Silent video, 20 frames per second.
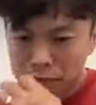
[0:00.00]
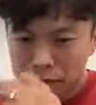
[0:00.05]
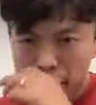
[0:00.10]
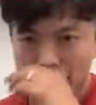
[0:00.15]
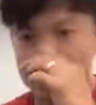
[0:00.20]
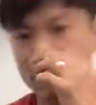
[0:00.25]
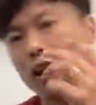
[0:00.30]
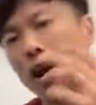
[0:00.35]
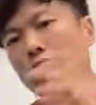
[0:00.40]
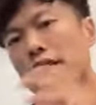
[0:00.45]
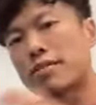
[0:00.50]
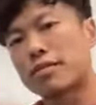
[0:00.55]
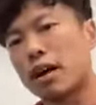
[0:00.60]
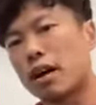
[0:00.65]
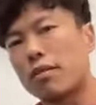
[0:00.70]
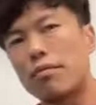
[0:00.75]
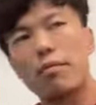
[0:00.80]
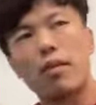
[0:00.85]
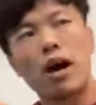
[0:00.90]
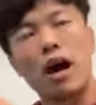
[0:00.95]
they have
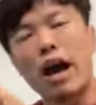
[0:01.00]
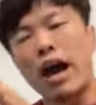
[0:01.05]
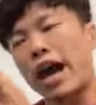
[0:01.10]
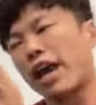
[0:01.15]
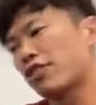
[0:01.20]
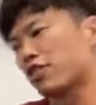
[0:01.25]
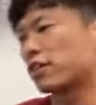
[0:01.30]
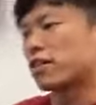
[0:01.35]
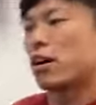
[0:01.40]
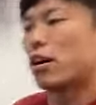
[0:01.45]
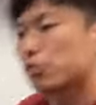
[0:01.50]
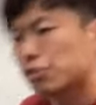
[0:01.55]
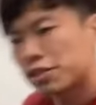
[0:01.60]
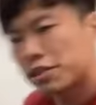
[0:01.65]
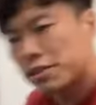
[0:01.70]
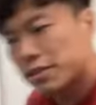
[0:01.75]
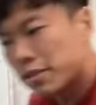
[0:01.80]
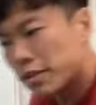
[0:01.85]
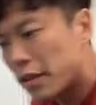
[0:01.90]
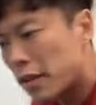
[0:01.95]
some Asian
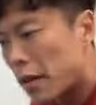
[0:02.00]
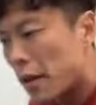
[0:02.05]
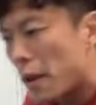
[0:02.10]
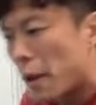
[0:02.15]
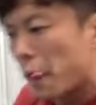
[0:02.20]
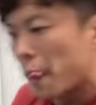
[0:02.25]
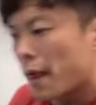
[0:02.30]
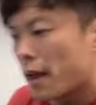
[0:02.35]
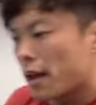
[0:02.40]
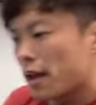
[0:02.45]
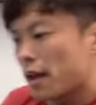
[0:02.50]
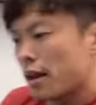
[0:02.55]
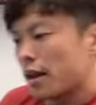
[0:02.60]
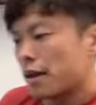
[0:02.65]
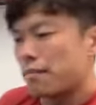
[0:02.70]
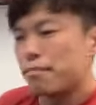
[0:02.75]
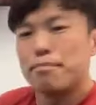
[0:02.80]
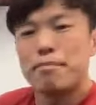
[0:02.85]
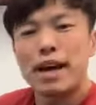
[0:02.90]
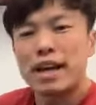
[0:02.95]
cultures,
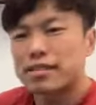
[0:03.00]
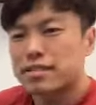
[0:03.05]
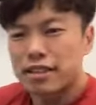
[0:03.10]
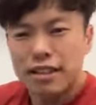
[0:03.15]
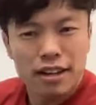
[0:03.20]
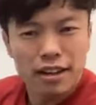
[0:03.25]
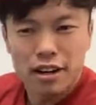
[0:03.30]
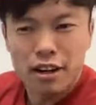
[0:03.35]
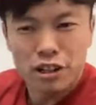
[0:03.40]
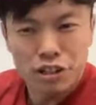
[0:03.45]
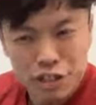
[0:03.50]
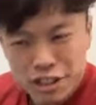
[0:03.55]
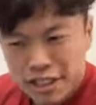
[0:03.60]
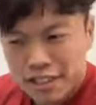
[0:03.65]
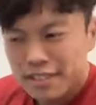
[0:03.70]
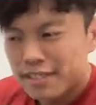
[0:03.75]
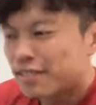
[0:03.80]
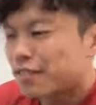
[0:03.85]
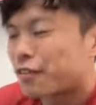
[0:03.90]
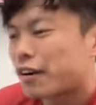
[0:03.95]
Mexican
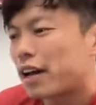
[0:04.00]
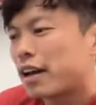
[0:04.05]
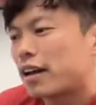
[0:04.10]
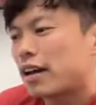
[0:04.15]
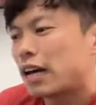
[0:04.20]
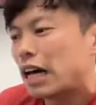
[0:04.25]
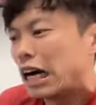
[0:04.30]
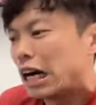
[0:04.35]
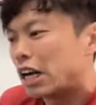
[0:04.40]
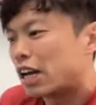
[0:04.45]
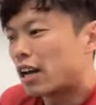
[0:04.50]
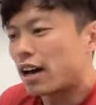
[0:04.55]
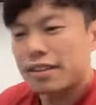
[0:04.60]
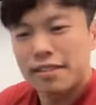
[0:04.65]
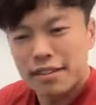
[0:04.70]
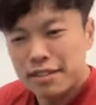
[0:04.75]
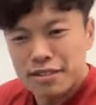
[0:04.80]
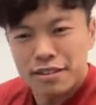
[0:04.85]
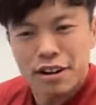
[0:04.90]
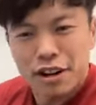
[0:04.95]
cultures, right?
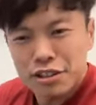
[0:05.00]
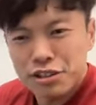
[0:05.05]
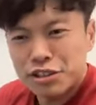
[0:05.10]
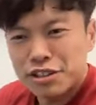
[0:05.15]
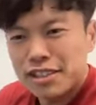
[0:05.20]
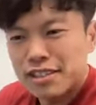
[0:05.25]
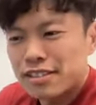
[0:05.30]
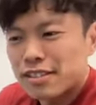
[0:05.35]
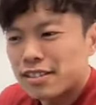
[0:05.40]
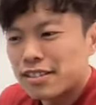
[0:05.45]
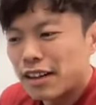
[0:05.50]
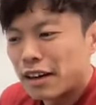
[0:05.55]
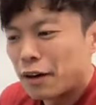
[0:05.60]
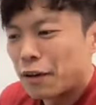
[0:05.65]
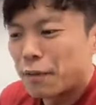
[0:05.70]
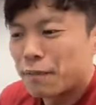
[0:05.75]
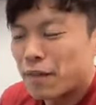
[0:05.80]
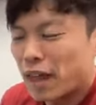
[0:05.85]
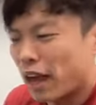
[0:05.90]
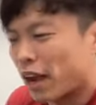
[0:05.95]
Latin culture,
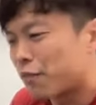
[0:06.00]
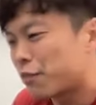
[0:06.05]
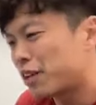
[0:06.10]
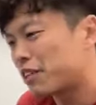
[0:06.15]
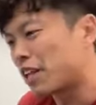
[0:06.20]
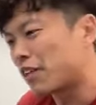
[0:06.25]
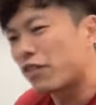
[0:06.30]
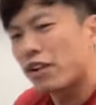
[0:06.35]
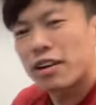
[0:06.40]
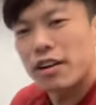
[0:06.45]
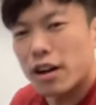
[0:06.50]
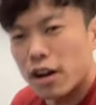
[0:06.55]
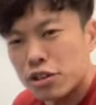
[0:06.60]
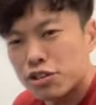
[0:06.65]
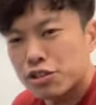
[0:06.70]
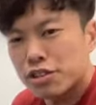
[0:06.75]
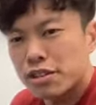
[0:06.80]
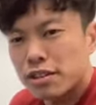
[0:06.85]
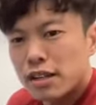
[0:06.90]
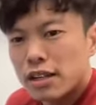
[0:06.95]
every different
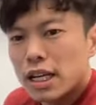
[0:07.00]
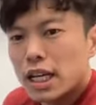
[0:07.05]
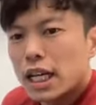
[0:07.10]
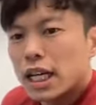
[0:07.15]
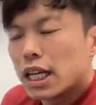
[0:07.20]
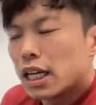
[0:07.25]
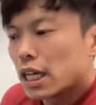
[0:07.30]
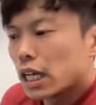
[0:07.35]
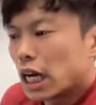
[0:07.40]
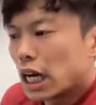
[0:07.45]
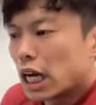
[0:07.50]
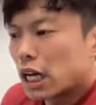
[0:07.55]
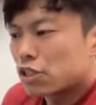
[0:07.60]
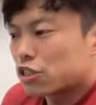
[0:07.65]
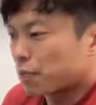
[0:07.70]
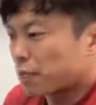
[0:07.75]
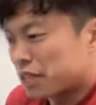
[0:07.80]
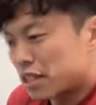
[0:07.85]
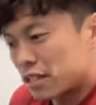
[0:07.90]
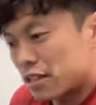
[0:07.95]
culture,
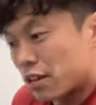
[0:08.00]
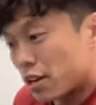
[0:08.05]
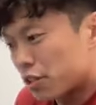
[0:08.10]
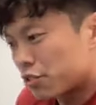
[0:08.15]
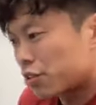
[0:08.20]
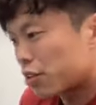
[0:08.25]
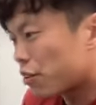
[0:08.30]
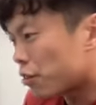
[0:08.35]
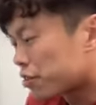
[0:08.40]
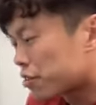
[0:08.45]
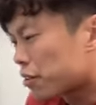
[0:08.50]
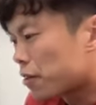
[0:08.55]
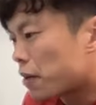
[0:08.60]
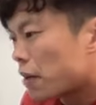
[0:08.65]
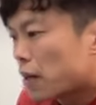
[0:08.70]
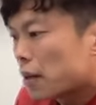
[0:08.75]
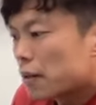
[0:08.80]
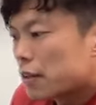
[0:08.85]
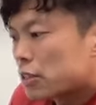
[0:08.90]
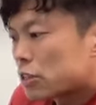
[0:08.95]
Japanese culture also.
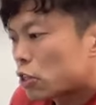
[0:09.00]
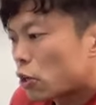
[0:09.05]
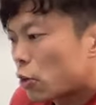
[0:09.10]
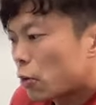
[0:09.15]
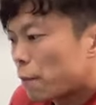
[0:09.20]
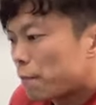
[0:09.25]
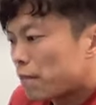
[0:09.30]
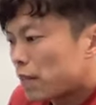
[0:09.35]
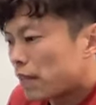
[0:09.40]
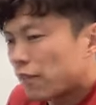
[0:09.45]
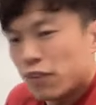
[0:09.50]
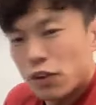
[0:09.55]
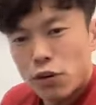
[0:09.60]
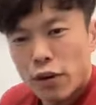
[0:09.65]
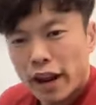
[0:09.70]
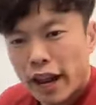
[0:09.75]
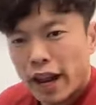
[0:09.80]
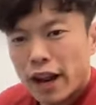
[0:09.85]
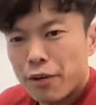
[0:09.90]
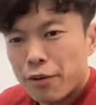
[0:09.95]
So if your
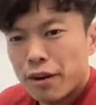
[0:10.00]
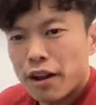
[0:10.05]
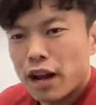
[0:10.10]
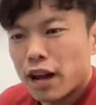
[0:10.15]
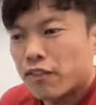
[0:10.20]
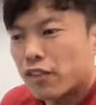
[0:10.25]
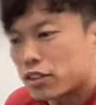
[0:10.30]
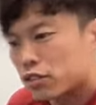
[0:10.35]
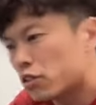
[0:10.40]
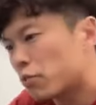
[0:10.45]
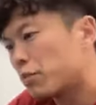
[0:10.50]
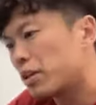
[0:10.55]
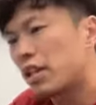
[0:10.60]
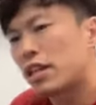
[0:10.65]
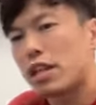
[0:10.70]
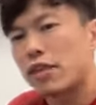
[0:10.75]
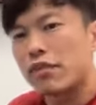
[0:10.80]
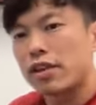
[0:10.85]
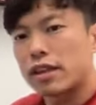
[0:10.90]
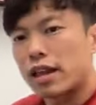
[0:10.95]
area have so many
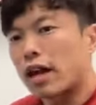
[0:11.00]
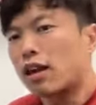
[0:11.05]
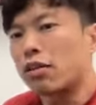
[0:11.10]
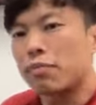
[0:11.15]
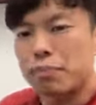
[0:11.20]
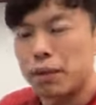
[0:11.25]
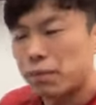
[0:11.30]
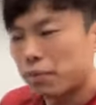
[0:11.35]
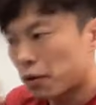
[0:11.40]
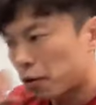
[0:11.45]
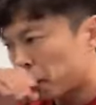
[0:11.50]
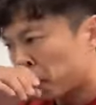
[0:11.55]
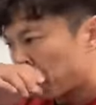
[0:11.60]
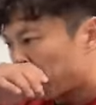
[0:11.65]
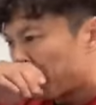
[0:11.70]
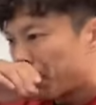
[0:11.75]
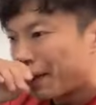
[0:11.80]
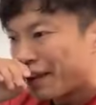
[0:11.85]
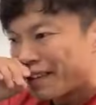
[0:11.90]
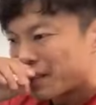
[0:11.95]
different type of people,
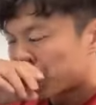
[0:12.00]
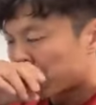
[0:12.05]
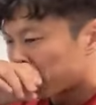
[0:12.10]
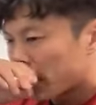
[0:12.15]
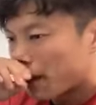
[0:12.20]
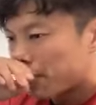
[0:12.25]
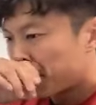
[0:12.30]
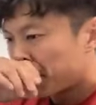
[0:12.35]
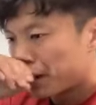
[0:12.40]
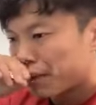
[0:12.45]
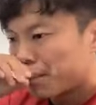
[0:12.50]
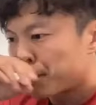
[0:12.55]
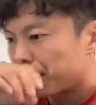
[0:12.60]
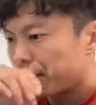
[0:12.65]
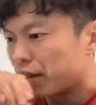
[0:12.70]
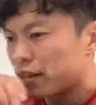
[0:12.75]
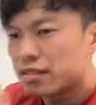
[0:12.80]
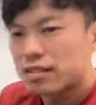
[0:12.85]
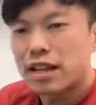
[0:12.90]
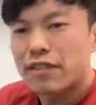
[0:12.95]
so that means
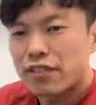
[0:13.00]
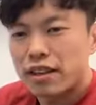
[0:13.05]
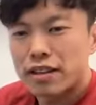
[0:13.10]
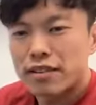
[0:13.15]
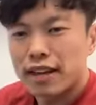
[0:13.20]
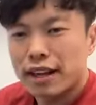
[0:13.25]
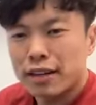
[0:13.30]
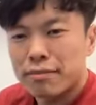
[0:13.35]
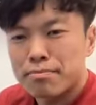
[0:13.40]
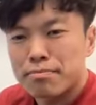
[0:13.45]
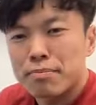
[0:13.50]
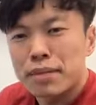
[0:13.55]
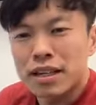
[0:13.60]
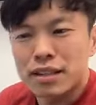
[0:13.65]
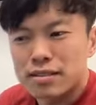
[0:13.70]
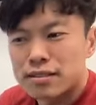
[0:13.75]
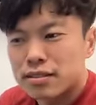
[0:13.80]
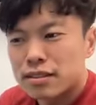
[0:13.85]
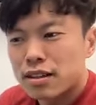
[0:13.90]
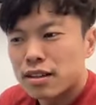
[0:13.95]
it's definitely like a
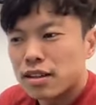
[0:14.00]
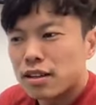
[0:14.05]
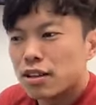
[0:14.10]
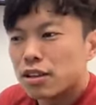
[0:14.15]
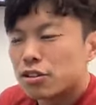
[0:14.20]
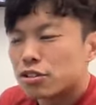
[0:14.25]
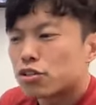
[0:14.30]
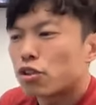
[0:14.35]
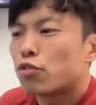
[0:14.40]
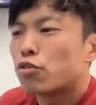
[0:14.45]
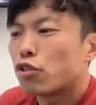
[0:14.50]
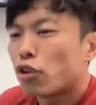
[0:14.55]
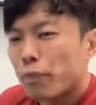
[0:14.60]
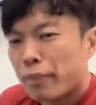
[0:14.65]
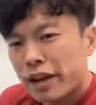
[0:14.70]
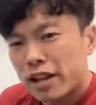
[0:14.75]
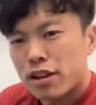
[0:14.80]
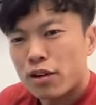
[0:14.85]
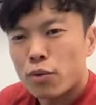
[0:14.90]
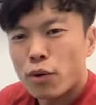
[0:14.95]
mix. So no
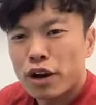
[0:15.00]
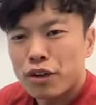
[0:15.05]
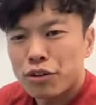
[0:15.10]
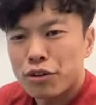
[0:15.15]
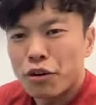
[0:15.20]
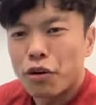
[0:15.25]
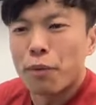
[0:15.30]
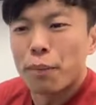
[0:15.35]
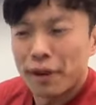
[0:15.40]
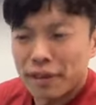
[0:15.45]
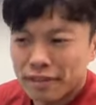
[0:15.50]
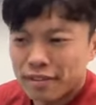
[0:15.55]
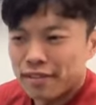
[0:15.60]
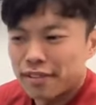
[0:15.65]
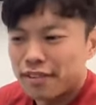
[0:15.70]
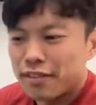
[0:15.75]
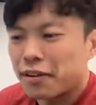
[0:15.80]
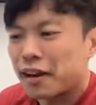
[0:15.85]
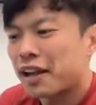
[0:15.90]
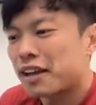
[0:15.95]
matter what you open,
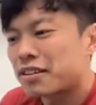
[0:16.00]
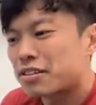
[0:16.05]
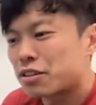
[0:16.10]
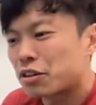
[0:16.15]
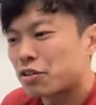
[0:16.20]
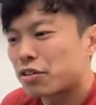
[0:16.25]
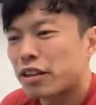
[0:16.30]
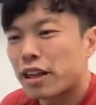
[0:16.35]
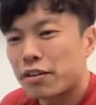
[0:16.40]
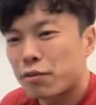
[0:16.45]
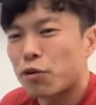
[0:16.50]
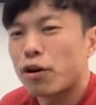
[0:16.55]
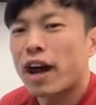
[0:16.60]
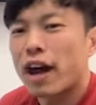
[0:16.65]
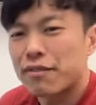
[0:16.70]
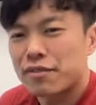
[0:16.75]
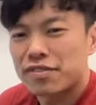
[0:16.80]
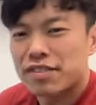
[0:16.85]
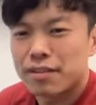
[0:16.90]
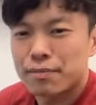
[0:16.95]
right? So they will
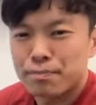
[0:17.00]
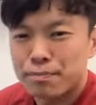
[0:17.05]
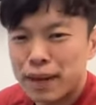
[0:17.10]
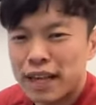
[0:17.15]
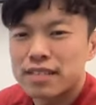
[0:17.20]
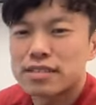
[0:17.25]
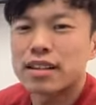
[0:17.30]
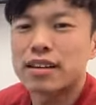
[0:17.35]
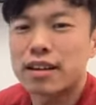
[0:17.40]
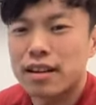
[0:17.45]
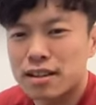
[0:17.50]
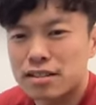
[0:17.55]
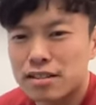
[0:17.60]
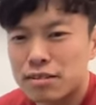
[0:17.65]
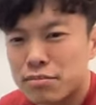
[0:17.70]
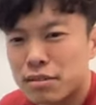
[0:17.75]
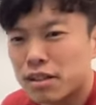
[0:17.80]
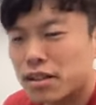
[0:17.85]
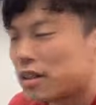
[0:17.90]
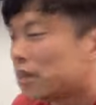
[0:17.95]
have some basic
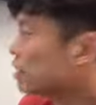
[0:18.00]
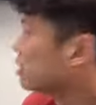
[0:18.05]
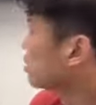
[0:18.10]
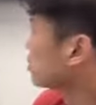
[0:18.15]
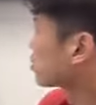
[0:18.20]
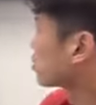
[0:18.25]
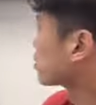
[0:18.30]
customer. So